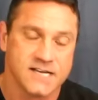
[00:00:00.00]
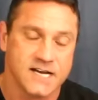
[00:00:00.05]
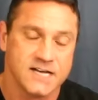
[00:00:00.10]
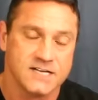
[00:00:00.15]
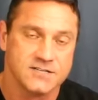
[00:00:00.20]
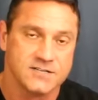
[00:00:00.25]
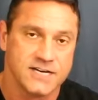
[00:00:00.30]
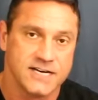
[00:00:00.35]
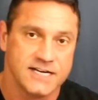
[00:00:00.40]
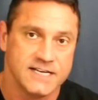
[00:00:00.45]
gets
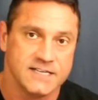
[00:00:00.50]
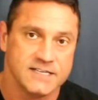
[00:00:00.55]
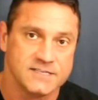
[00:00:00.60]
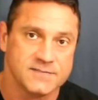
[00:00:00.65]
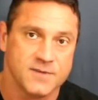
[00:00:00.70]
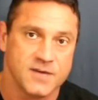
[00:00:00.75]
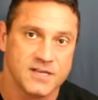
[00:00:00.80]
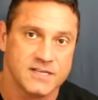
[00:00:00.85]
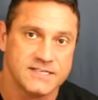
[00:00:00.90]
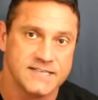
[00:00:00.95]
conjugated in the
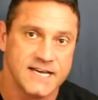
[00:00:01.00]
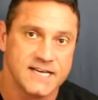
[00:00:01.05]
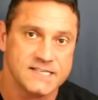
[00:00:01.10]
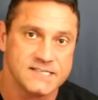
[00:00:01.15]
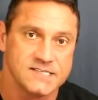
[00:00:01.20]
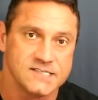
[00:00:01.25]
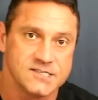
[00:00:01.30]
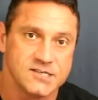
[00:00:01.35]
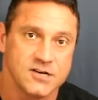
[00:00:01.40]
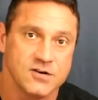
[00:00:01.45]
small
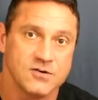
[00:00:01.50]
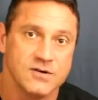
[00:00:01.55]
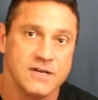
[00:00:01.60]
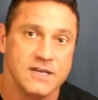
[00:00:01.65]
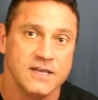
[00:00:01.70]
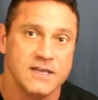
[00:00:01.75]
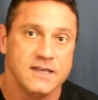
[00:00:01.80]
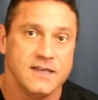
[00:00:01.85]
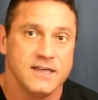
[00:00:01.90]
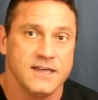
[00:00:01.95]
intestine.
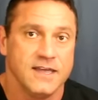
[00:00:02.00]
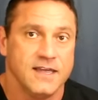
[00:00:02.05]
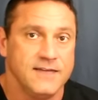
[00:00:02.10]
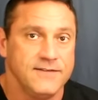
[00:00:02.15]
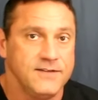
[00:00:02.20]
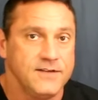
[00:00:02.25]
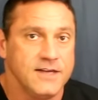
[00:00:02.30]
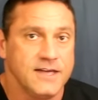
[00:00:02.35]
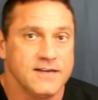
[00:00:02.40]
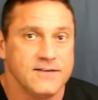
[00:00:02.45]
So,
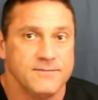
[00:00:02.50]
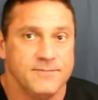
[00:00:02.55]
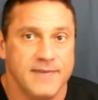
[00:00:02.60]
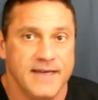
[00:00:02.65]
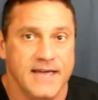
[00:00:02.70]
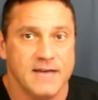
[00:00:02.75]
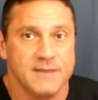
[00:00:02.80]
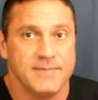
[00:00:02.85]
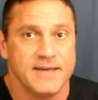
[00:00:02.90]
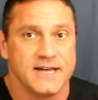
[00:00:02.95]
if you have
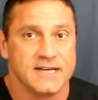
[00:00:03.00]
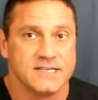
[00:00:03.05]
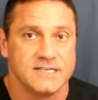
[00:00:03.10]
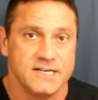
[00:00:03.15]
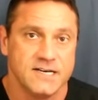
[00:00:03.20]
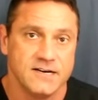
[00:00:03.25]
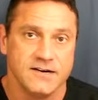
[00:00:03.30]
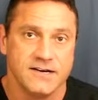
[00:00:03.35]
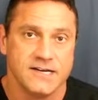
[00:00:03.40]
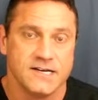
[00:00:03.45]
bad
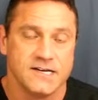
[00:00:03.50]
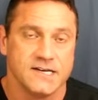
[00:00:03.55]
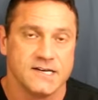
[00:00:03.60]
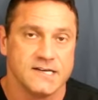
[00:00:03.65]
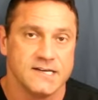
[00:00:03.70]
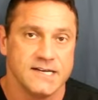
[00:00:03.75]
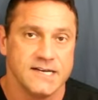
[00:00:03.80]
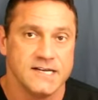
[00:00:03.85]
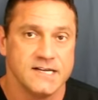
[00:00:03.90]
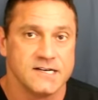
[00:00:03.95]

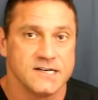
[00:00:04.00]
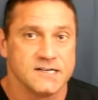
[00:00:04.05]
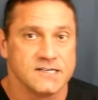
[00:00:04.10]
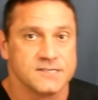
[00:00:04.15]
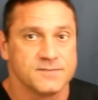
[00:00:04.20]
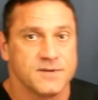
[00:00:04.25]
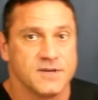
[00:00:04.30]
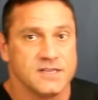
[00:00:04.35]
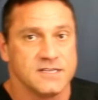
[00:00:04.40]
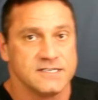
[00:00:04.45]
bacteria in your
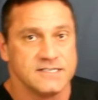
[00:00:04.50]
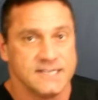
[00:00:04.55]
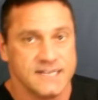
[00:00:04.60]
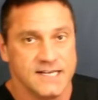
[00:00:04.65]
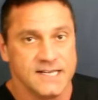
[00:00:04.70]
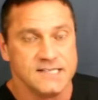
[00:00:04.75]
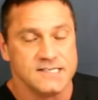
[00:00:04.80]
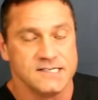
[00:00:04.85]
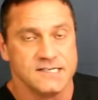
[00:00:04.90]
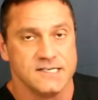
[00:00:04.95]
small
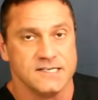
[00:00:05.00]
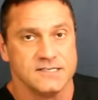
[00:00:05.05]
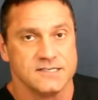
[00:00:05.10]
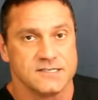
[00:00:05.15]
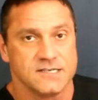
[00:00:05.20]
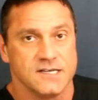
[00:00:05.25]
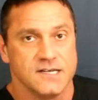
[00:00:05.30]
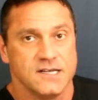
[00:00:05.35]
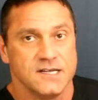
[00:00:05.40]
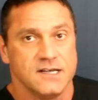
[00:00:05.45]

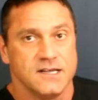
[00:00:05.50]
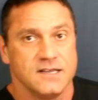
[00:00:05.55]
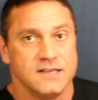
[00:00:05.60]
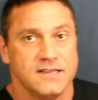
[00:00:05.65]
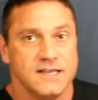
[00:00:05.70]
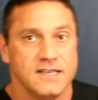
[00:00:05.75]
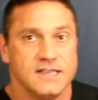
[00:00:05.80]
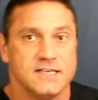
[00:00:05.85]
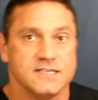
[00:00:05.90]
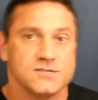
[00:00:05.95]
intestines,
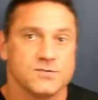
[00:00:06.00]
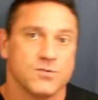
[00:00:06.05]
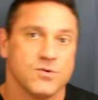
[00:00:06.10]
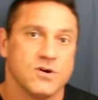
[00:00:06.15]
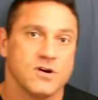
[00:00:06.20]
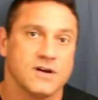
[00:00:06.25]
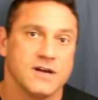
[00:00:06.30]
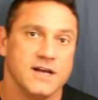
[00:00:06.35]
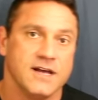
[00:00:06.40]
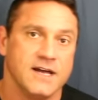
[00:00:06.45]
then let's
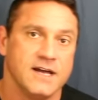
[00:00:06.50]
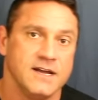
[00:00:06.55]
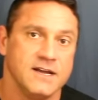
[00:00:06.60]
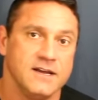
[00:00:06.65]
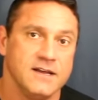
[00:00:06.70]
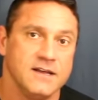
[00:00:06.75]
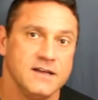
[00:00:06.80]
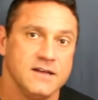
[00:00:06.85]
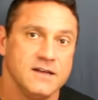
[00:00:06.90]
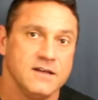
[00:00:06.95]
work
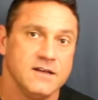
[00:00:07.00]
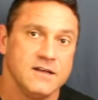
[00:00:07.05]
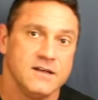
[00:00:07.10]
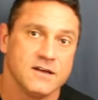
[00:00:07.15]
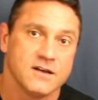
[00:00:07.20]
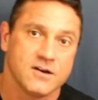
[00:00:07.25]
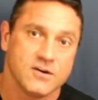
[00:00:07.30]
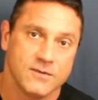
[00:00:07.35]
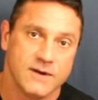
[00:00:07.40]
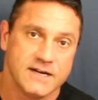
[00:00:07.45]
on
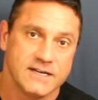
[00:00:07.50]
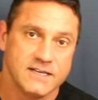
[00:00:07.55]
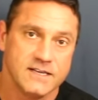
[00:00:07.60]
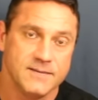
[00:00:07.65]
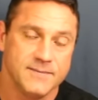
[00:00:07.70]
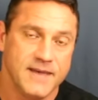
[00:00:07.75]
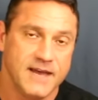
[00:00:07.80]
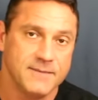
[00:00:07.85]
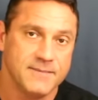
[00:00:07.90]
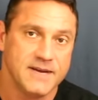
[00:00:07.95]
correcting
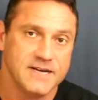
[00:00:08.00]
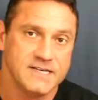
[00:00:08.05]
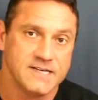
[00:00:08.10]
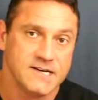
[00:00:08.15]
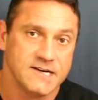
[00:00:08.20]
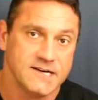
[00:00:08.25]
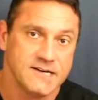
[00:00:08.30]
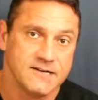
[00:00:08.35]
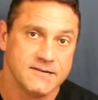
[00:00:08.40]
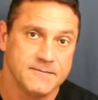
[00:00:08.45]
the bad
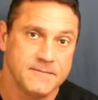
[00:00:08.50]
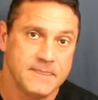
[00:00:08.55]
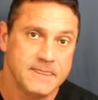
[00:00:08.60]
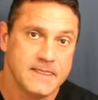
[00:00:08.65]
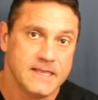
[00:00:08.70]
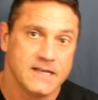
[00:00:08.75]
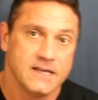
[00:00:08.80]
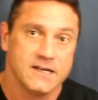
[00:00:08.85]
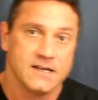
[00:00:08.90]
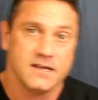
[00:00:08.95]
bacteria.
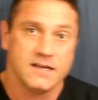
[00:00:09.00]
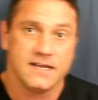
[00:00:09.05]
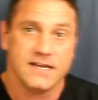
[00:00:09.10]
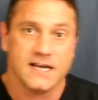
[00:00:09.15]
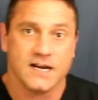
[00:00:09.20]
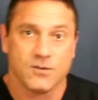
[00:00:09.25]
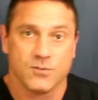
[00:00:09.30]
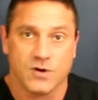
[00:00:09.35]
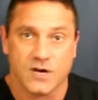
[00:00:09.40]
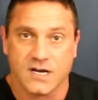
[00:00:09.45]

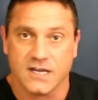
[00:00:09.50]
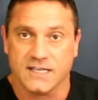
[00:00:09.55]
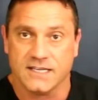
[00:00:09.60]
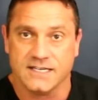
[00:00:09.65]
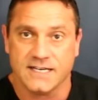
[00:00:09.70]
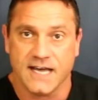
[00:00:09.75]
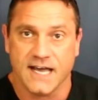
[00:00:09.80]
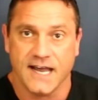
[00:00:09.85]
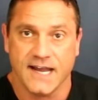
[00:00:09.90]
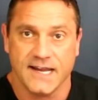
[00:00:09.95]
You got to work on
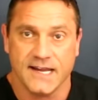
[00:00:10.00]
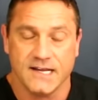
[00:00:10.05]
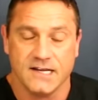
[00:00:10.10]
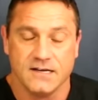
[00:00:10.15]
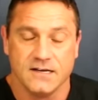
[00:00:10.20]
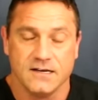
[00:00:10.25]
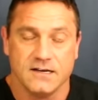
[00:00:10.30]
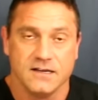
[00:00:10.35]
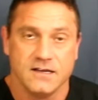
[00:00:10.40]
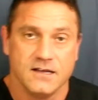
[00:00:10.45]
the
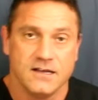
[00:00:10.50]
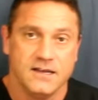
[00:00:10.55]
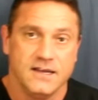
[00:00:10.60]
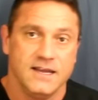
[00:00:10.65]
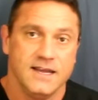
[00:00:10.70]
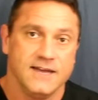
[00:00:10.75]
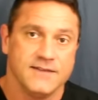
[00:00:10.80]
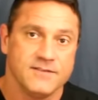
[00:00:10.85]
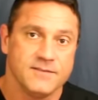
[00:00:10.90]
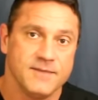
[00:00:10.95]
diet.
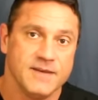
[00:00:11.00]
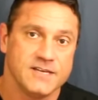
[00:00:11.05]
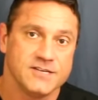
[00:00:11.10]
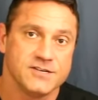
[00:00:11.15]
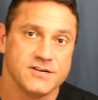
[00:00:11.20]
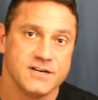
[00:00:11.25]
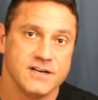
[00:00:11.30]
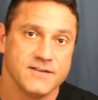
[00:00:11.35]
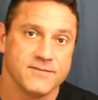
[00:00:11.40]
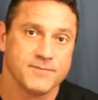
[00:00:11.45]
You have to
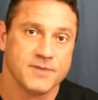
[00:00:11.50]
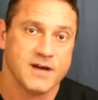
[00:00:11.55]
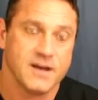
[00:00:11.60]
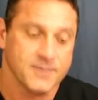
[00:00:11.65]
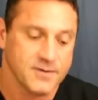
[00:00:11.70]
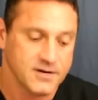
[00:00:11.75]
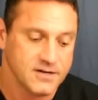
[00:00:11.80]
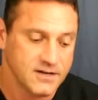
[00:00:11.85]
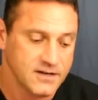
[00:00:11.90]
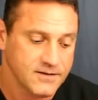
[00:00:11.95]
make sure you have
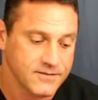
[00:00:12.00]
proper